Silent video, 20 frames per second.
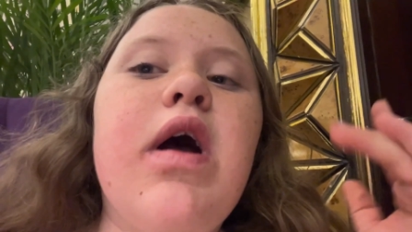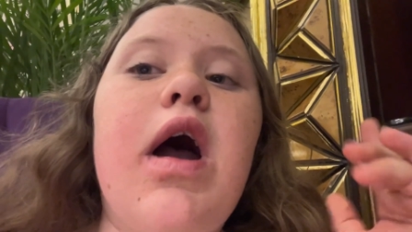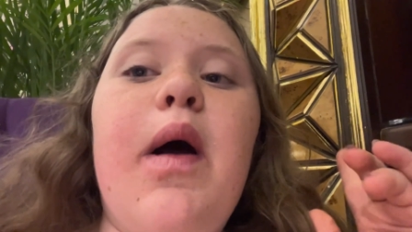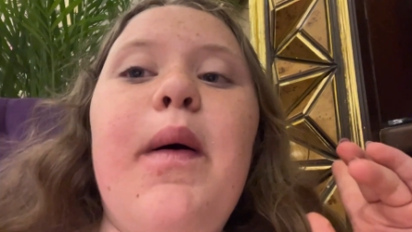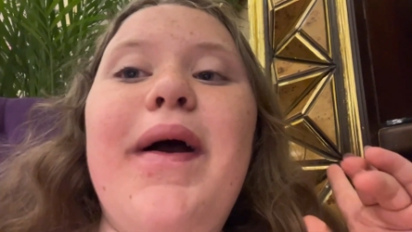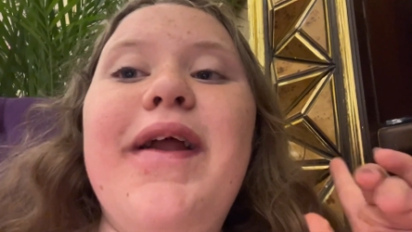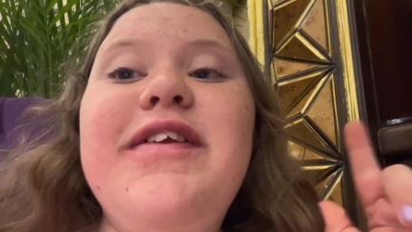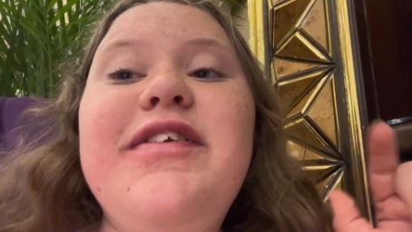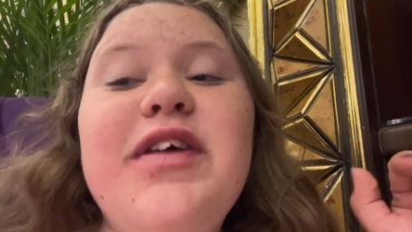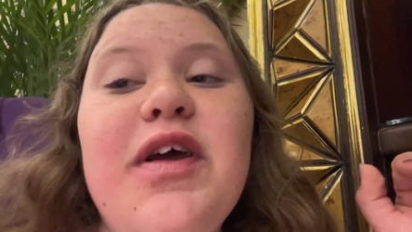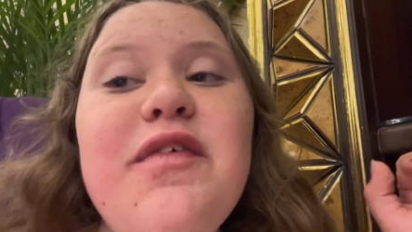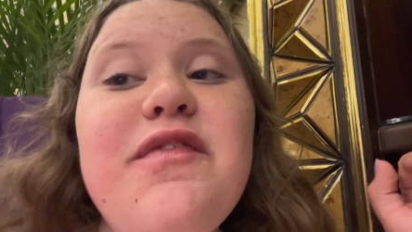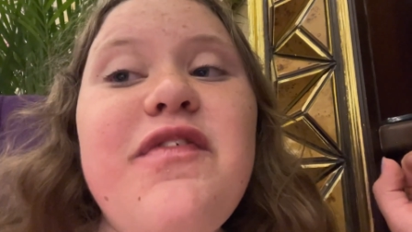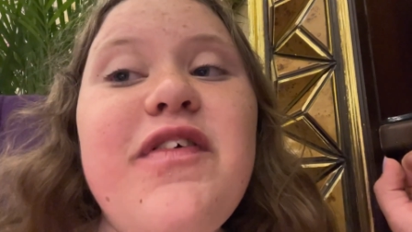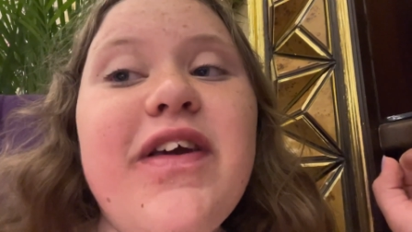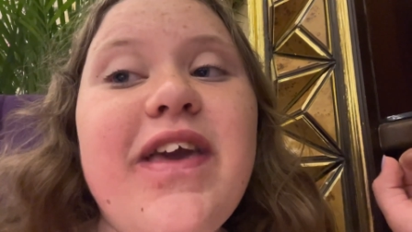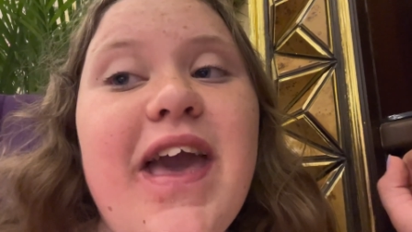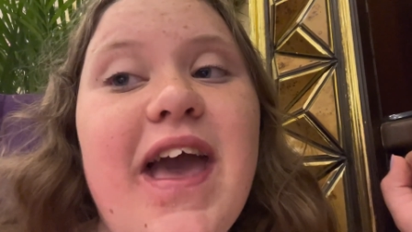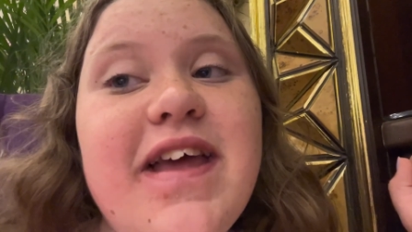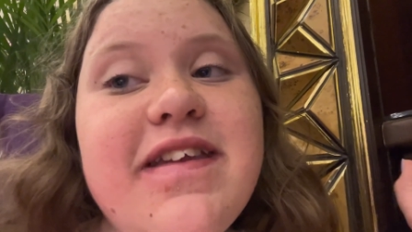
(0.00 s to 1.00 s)
Oh, and don't
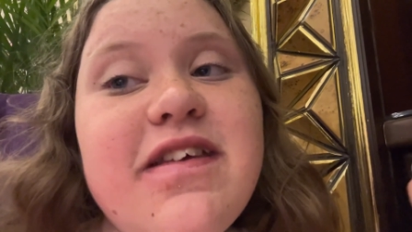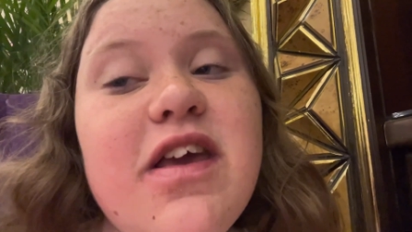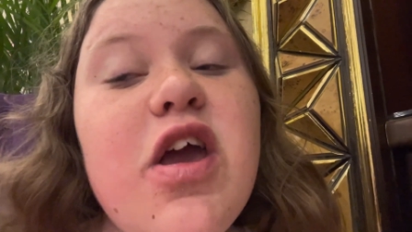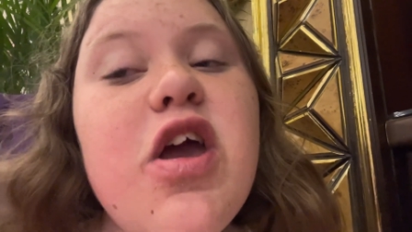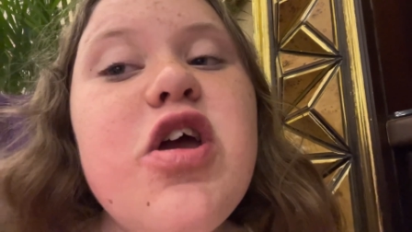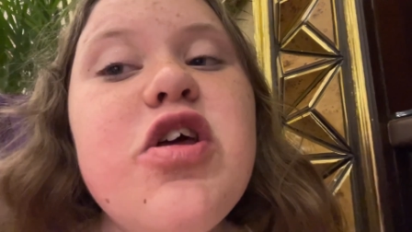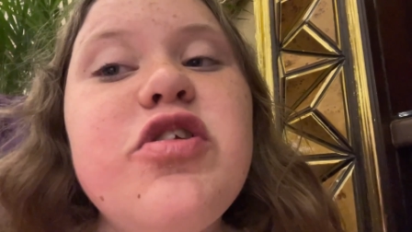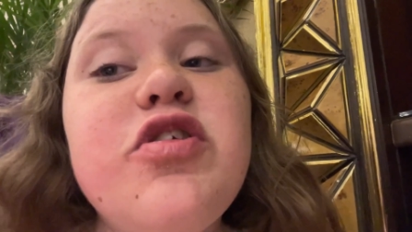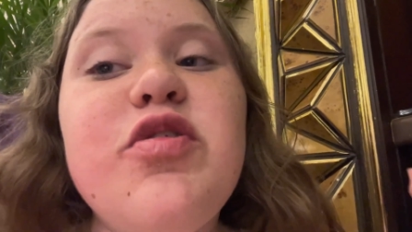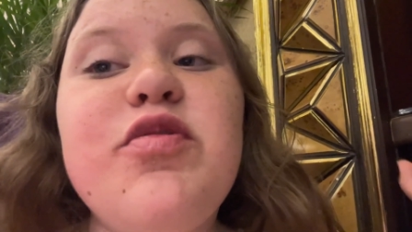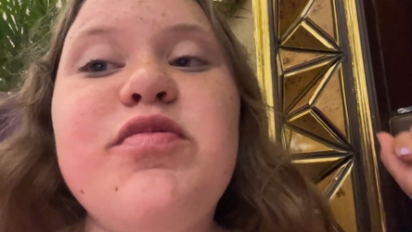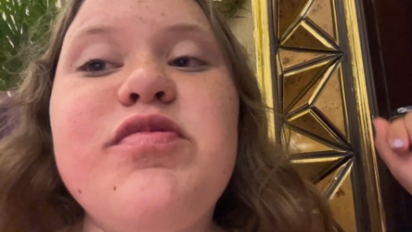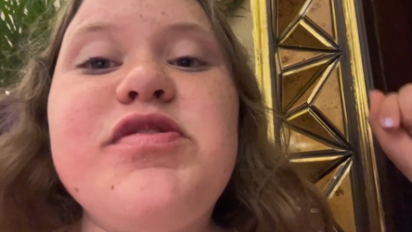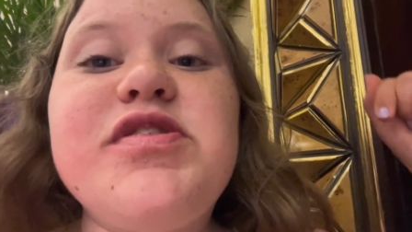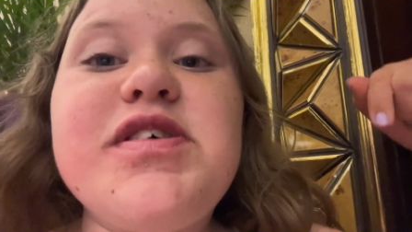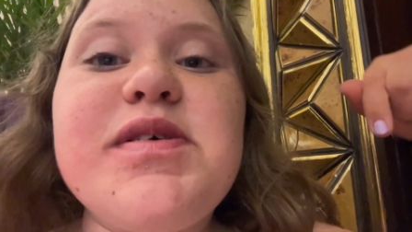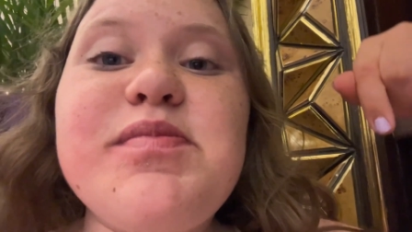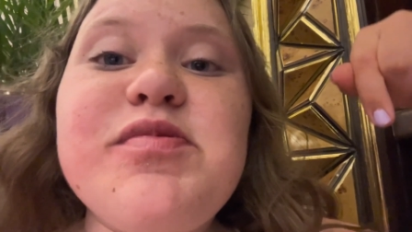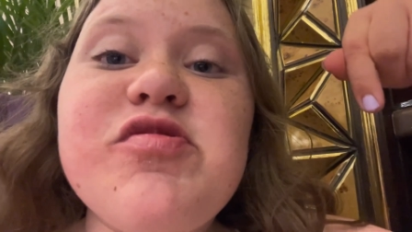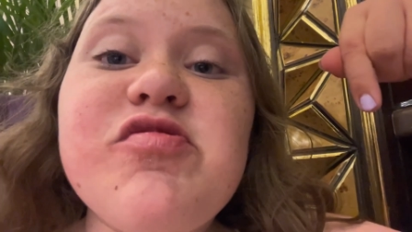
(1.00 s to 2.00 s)
forget to
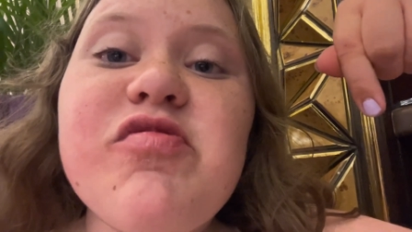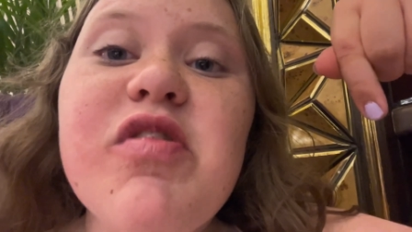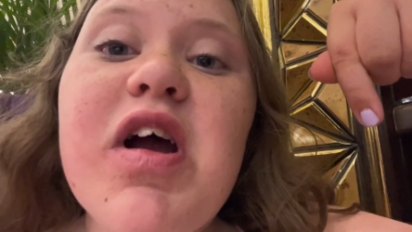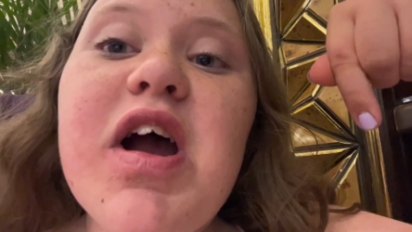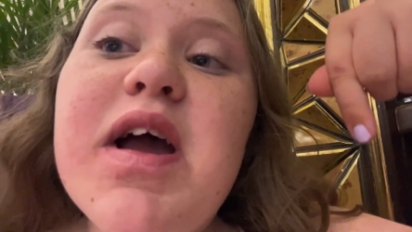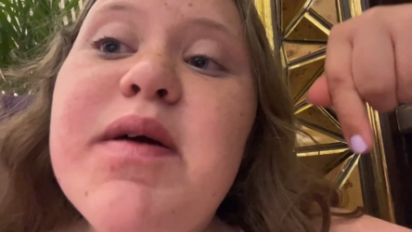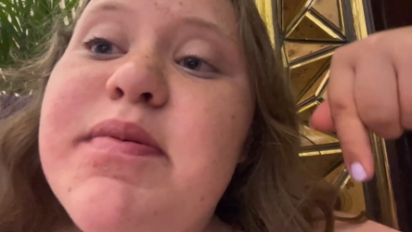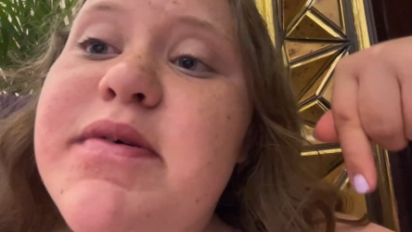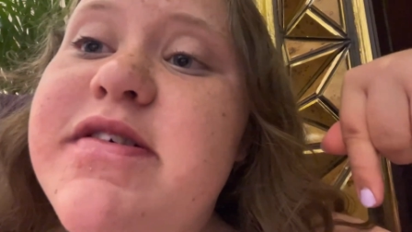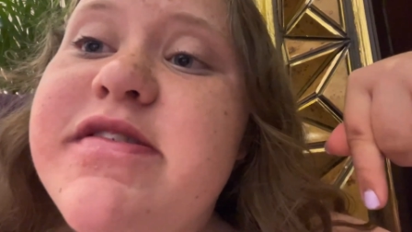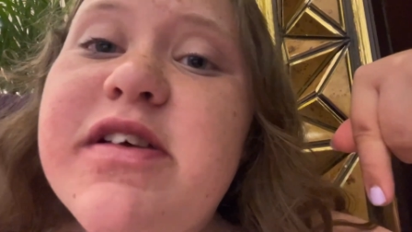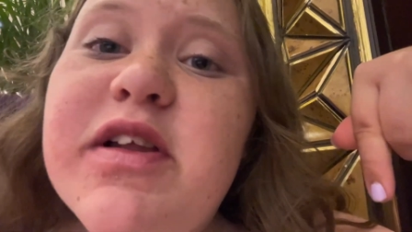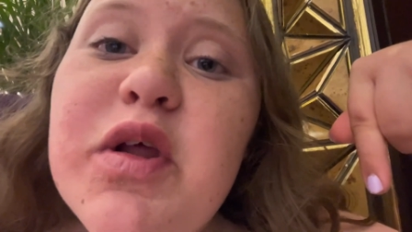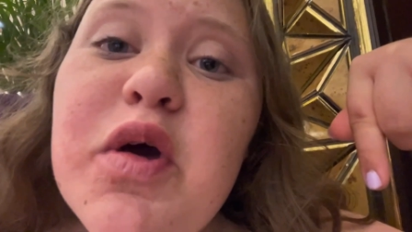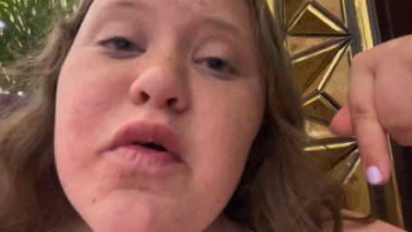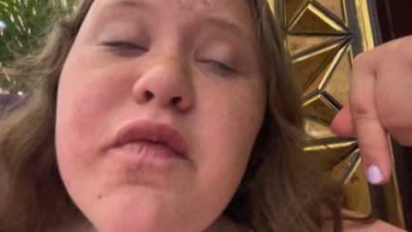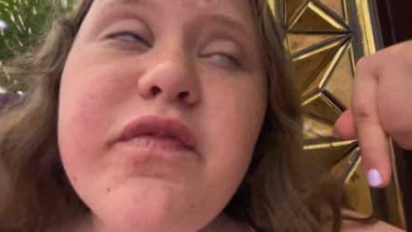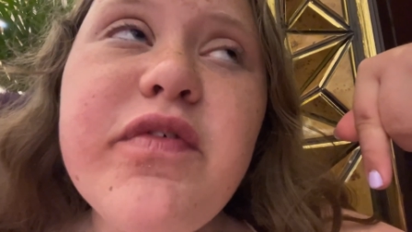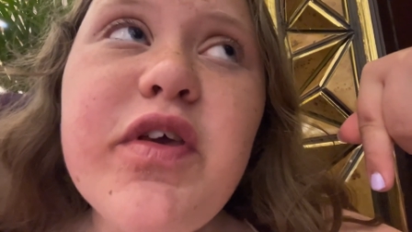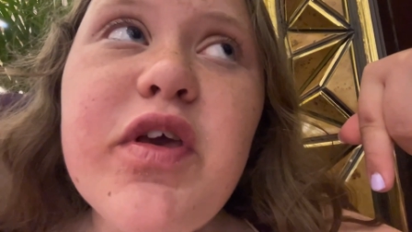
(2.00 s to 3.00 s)
subscribe because a
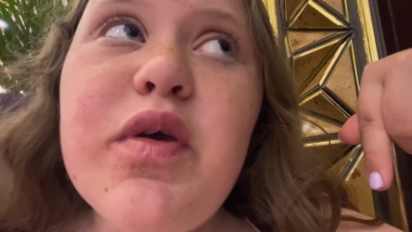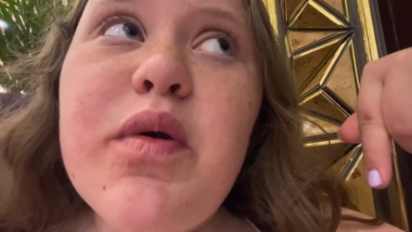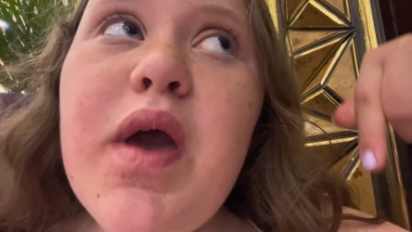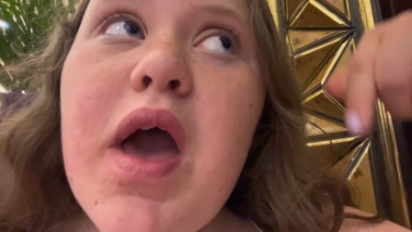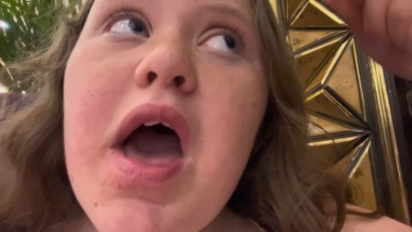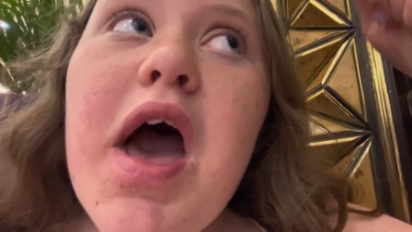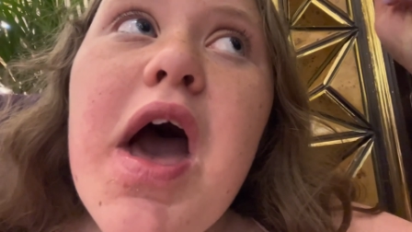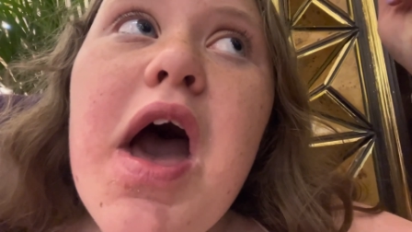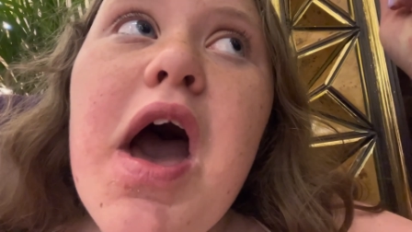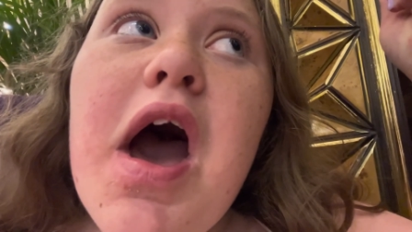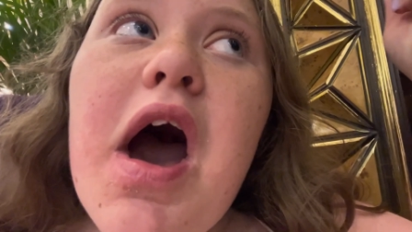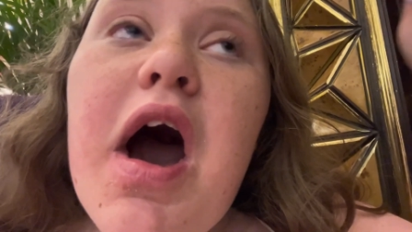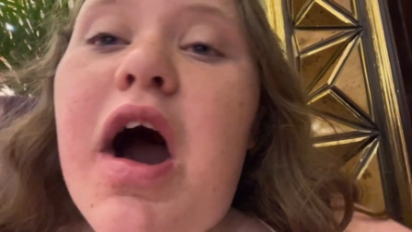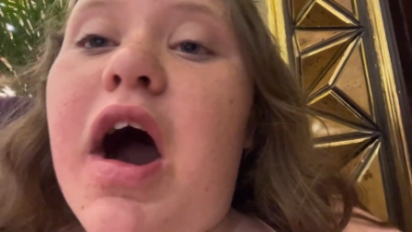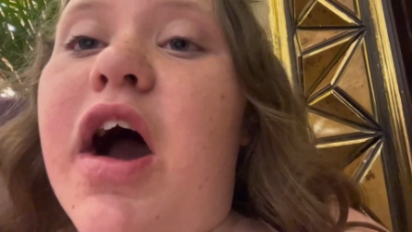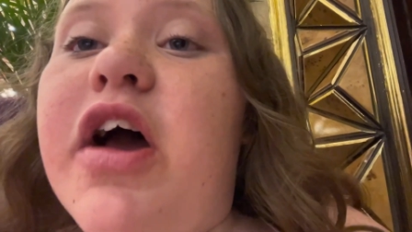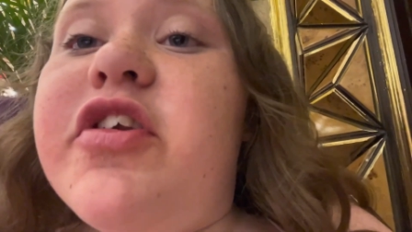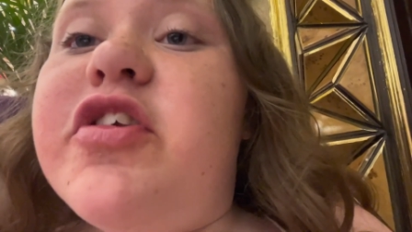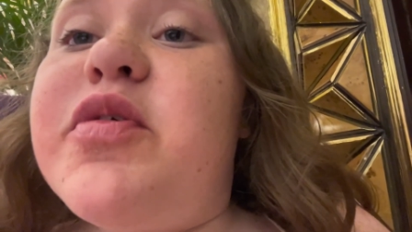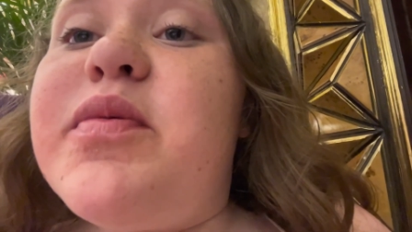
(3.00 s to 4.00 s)
lot of you
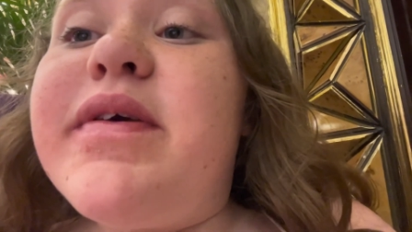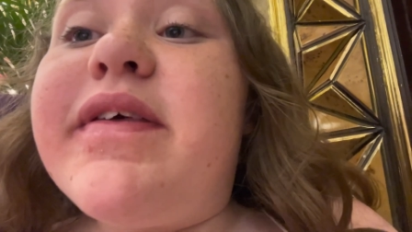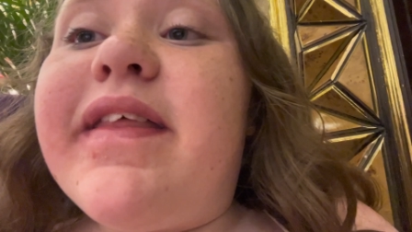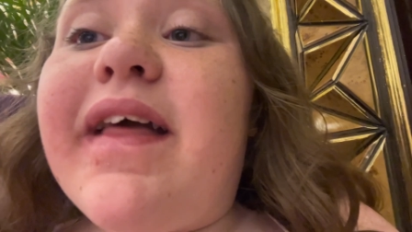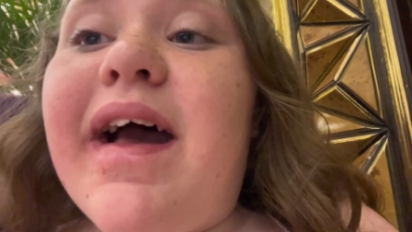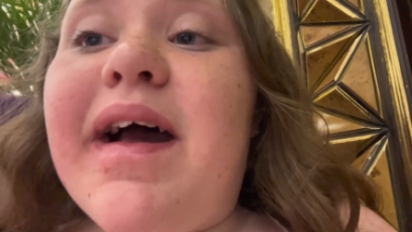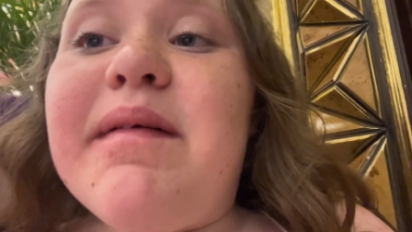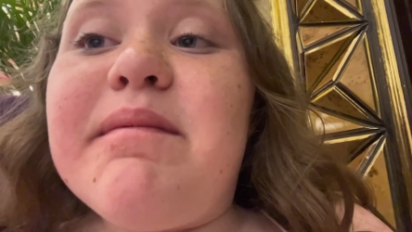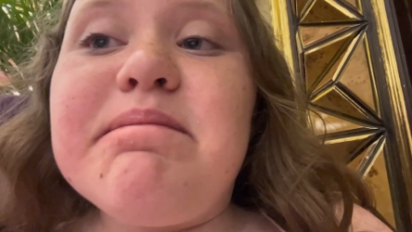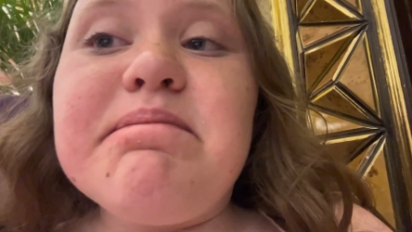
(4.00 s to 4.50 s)
are doing that